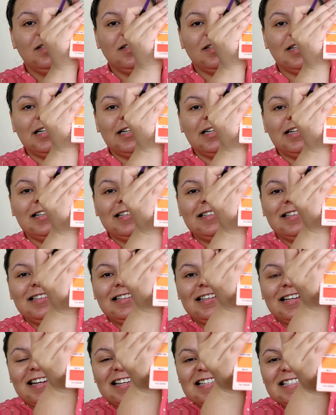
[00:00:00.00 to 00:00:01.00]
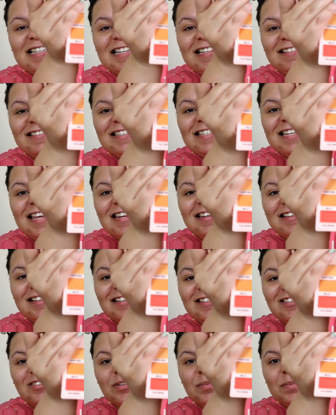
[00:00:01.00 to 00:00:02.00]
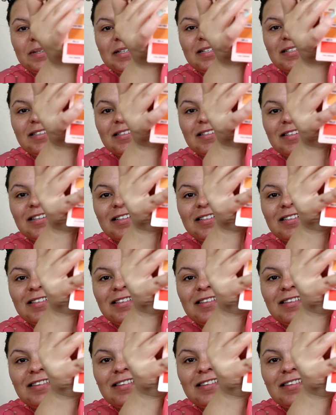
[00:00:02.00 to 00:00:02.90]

So, like I said, I'm scared I'm going to drop it, so that's